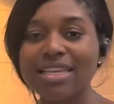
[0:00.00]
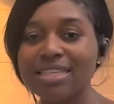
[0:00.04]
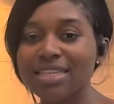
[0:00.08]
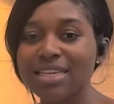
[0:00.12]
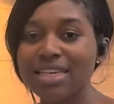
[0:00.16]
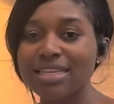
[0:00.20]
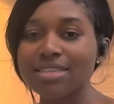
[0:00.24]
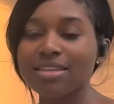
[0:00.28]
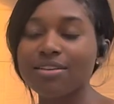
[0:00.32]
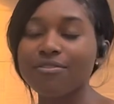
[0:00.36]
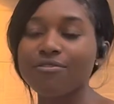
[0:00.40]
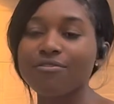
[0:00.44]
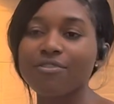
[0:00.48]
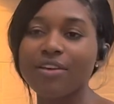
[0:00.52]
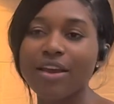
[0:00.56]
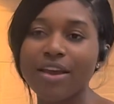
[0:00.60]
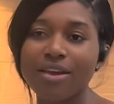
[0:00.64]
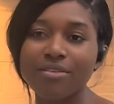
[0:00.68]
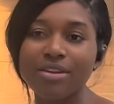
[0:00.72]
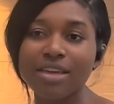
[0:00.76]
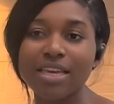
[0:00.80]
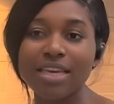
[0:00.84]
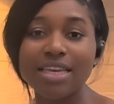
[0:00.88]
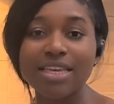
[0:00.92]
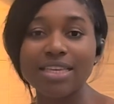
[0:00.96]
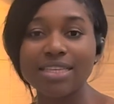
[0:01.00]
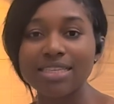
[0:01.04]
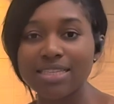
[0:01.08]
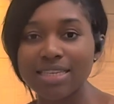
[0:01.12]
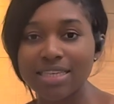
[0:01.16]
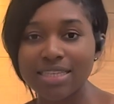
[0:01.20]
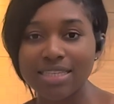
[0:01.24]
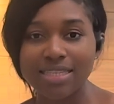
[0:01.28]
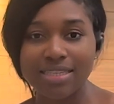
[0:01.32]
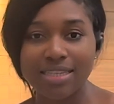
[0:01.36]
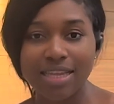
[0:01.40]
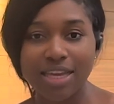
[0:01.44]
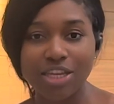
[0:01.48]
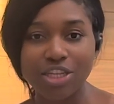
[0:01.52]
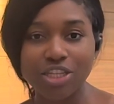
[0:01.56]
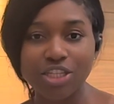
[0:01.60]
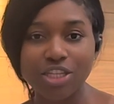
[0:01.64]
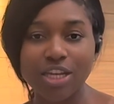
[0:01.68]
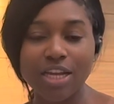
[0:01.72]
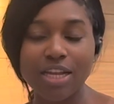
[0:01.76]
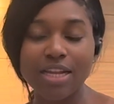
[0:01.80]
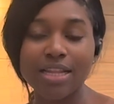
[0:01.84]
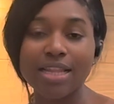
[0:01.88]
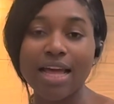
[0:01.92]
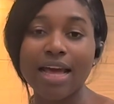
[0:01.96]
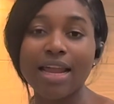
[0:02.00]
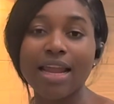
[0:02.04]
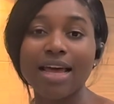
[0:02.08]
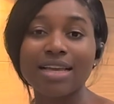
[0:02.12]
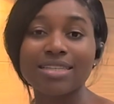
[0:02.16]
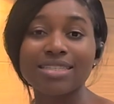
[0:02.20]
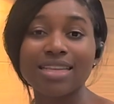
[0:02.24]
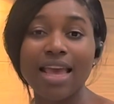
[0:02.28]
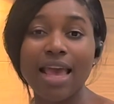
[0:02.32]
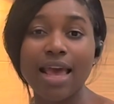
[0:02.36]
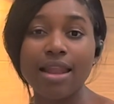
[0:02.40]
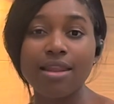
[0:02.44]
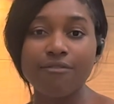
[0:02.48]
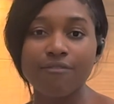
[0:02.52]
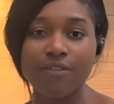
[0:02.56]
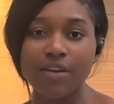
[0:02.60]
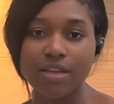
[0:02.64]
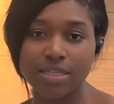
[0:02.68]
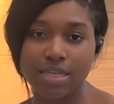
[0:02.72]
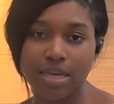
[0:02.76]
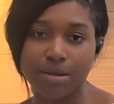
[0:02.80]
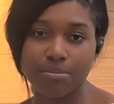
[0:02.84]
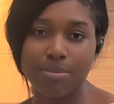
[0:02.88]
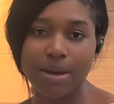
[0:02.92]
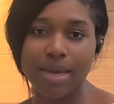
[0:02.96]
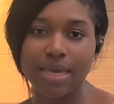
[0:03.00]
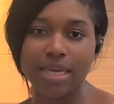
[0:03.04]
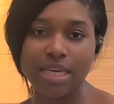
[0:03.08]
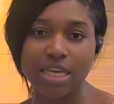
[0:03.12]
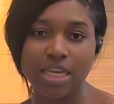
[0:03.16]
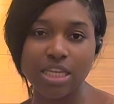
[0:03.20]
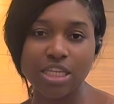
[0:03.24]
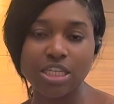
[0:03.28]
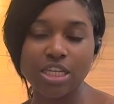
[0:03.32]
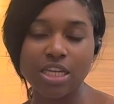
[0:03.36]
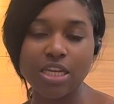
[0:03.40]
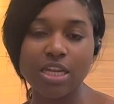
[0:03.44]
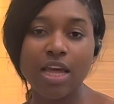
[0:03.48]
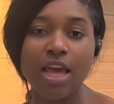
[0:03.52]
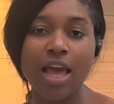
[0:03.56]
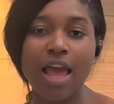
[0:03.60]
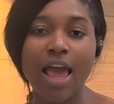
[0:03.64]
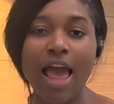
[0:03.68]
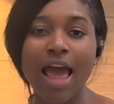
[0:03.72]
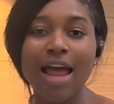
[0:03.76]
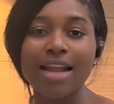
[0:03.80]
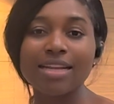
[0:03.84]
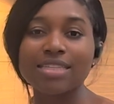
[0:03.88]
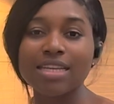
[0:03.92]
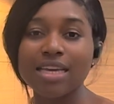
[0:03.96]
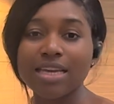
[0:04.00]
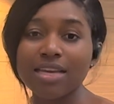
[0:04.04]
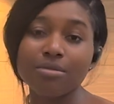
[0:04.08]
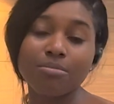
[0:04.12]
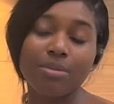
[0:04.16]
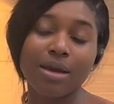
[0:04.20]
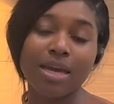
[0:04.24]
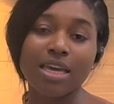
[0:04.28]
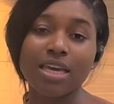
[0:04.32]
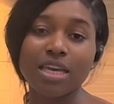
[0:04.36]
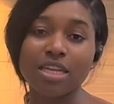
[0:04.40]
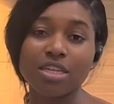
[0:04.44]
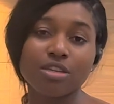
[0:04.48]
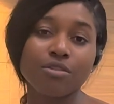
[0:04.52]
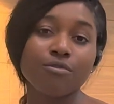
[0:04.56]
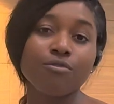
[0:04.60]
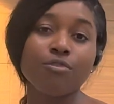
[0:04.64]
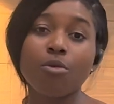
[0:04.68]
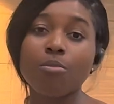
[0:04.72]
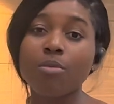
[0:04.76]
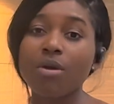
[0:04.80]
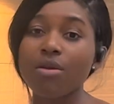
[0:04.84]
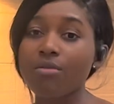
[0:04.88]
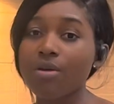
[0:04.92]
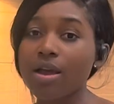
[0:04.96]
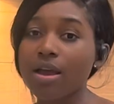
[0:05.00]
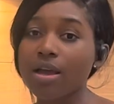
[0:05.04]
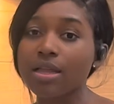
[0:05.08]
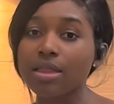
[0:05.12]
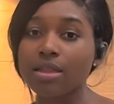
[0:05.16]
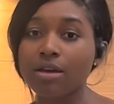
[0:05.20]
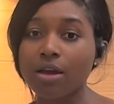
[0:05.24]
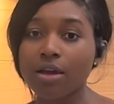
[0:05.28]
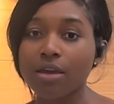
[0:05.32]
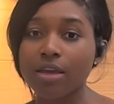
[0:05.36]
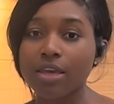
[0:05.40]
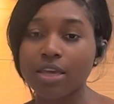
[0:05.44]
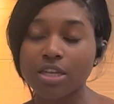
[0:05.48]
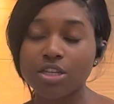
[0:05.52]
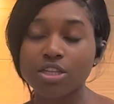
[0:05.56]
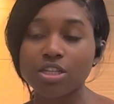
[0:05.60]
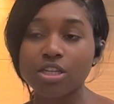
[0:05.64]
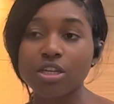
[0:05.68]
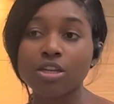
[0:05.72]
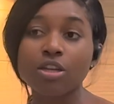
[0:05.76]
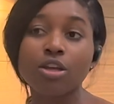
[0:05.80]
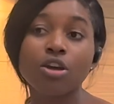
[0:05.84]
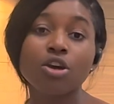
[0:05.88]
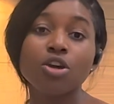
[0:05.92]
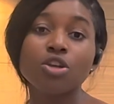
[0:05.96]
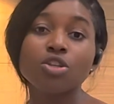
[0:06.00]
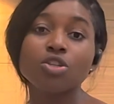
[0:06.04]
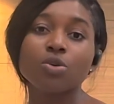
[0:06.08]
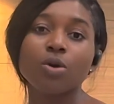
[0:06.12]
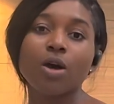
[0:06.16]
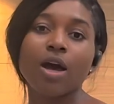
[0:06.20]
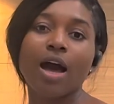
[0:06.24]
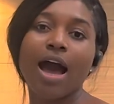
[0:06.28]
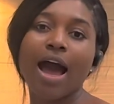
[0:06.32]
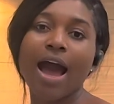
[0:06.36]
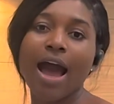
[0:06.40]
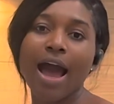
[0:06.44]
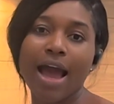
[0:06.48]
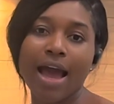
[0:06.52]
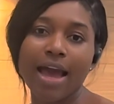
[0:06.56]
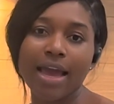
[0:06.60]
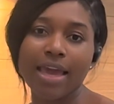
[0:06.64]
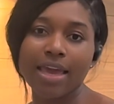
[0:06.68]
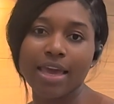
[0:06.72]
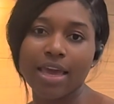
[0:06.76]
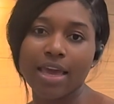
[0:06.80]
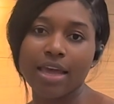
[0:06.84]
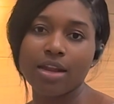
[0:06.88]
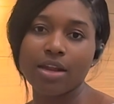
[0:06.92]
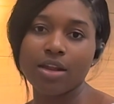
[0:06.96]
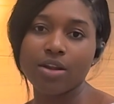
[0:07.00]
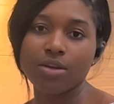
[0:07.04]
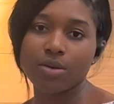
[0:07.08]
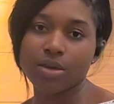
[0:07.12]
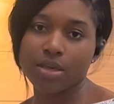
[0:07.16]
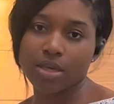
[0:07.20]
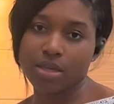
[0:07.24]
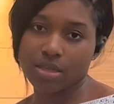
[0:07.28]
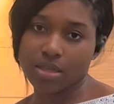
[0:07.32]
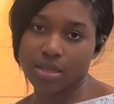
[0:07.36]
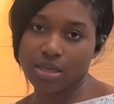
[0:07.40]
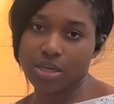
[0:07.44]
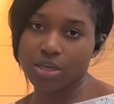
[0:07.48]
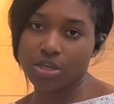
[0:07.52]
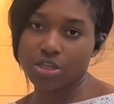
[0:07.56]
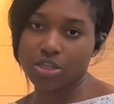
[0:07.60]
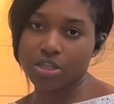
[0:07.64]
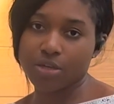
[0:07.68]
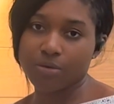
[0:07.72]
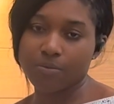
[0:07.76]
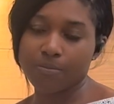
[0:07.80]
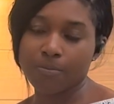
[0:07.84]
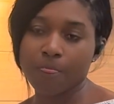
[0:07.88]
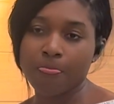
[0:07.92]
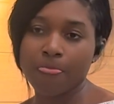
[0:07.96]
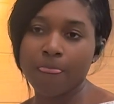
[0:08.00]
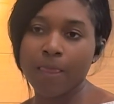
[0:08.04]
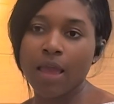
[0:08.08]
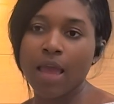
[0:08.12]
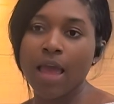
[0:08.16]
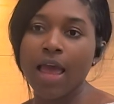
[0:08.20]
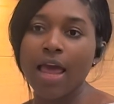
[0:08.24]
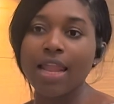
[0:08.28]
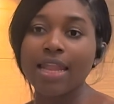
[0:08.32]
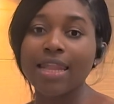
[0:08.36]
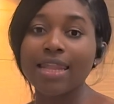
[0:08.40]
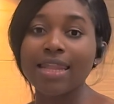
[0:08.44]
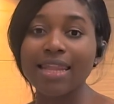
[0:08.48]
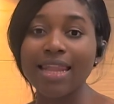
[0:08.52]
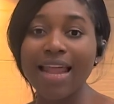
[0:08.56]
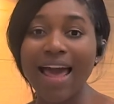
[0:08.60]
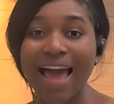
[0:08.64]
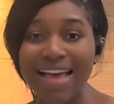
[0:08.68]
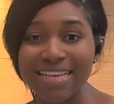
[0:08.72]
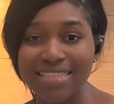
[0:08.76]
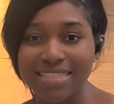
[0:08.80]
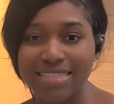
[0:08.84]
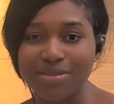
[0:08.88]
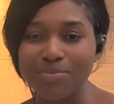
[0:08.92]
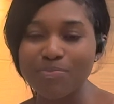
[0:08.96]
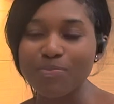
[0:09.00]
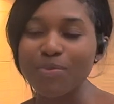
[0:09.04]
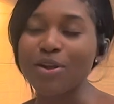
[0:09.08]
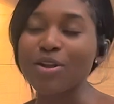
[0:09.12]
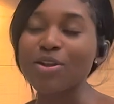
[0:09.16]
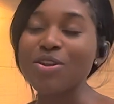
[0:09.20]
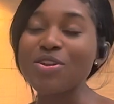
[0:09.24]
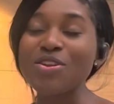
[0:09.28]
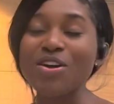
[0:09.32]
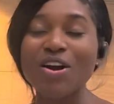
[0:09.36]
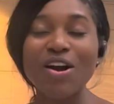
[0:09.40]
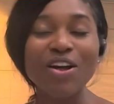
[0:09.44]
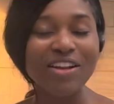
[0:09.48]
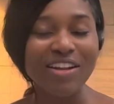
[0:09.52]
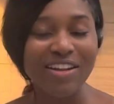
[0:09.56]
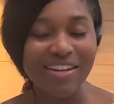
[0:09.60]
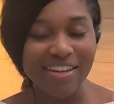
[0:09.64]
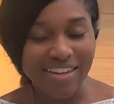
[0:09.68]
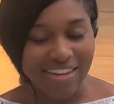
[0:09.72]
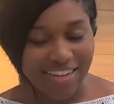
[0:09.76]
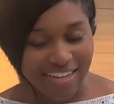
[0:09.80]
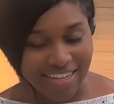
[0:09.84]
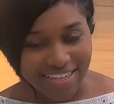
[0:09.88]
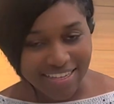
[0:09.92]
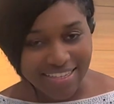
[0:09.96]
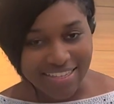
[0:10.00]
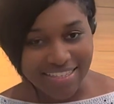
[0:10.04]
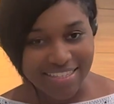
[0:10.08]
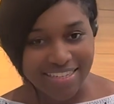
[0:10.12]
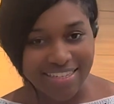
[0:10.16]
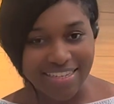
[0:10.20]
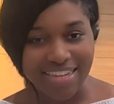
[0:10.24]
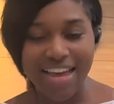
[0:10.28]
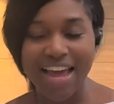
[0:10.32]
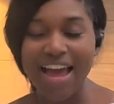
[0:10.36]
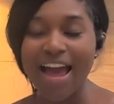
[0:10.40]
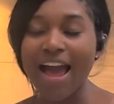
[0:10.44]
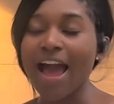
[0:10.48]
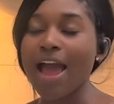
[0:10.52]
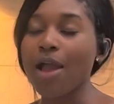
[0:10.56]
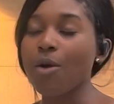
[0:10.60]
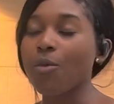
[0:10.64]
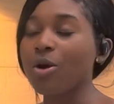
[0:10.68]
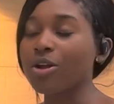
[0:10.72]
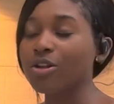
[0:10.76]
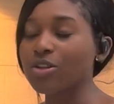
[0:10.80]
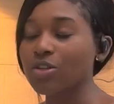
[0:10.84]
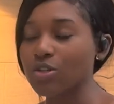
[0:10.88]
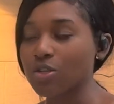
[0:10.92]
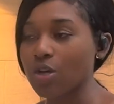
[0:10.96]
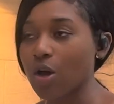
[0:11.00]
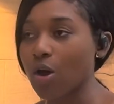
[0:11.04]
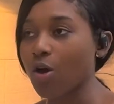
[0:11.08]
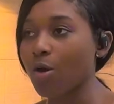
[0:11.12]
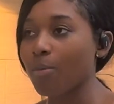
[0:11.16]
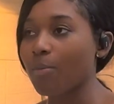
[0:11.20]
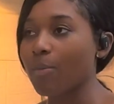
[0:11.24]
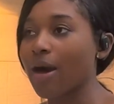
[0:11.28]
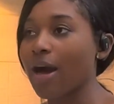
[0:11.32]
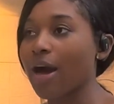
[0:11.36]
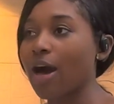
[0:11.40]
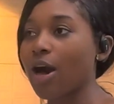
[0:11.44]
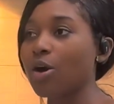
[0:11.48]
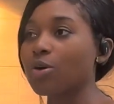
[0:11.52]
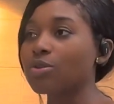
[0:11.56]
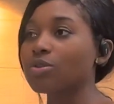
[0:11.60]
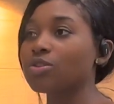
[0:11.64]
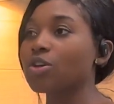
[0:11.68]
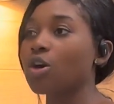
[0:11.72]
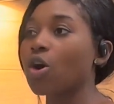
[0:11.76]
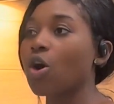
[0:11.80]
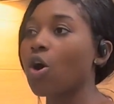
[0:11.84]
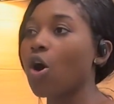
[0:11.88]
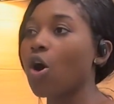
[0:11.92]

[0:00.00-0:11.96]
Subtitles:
is a very easy station that has elevated my kitchen and taken my kitchen from a regular kitchen to a high-end looking kitchen. Last but not least, I want to talk about the